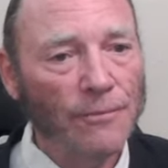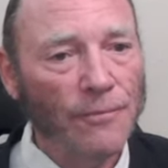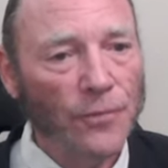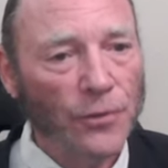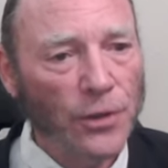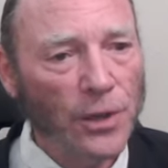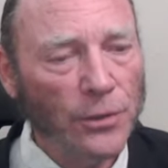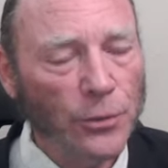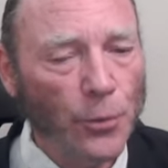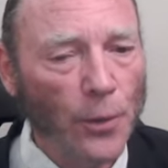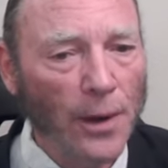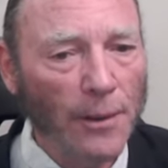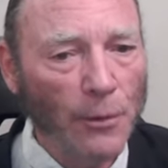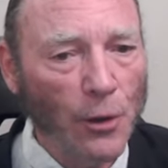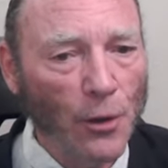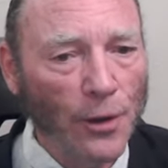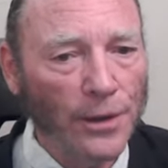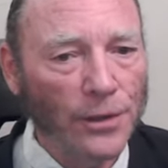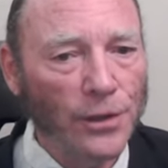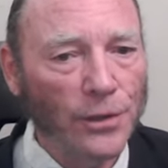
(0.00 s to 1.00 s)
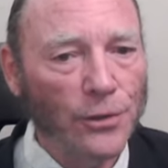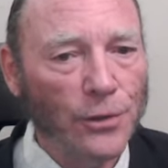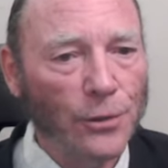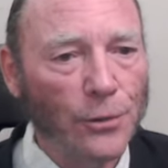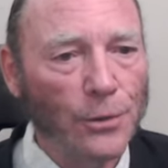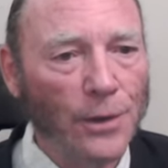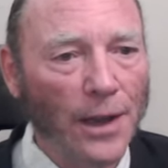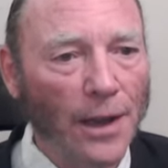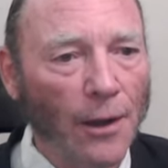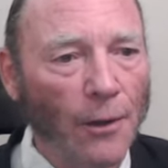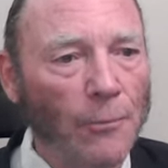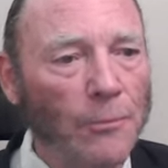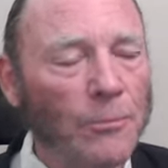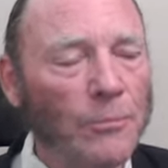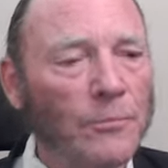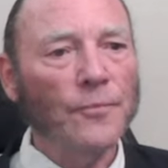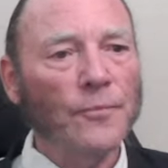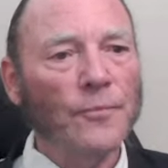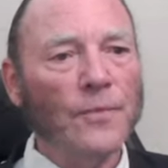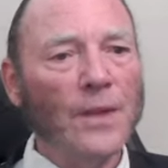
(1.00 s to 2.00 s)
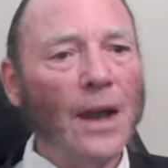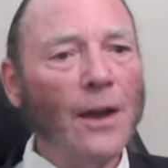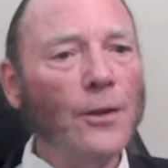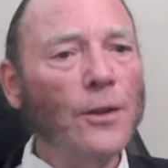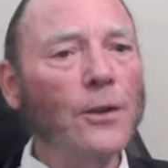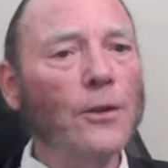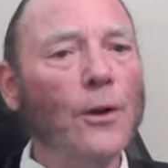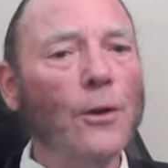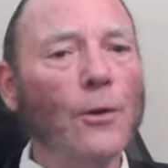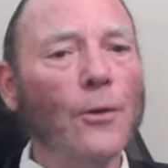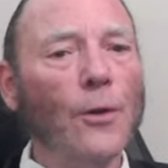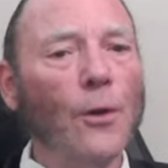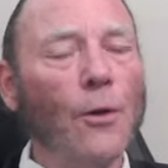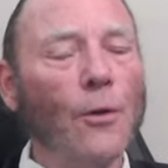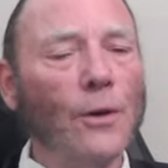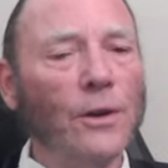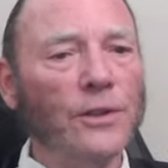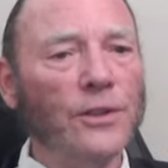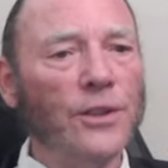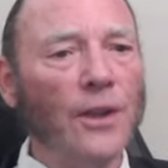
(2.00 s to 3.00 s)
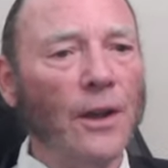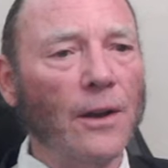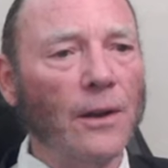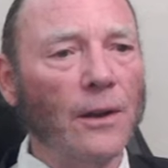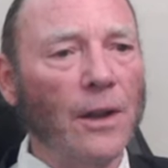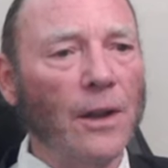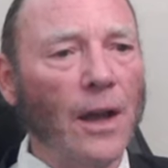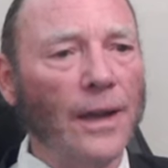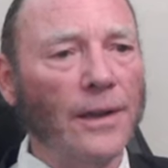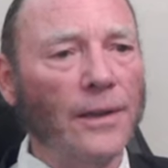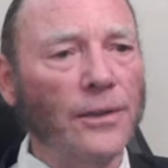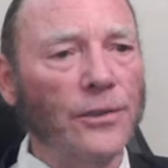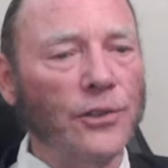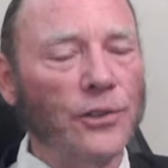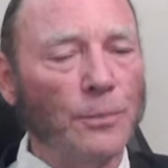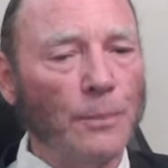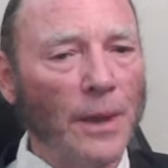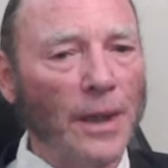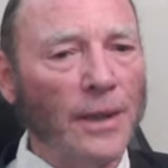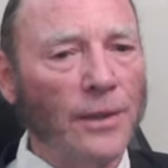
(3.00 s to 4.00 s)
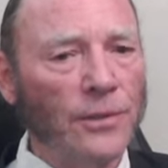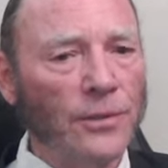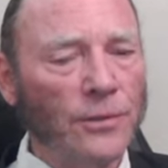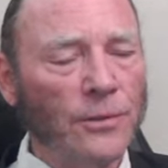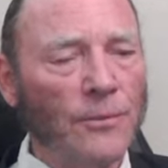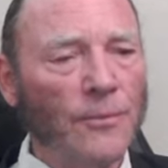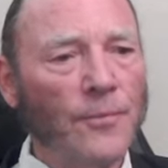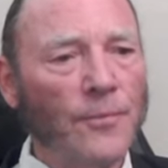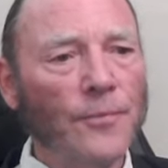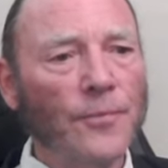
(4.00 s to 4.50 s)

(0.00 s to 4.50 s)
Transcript: So that's what I'm going to do now. Now you know the horizontal line is space,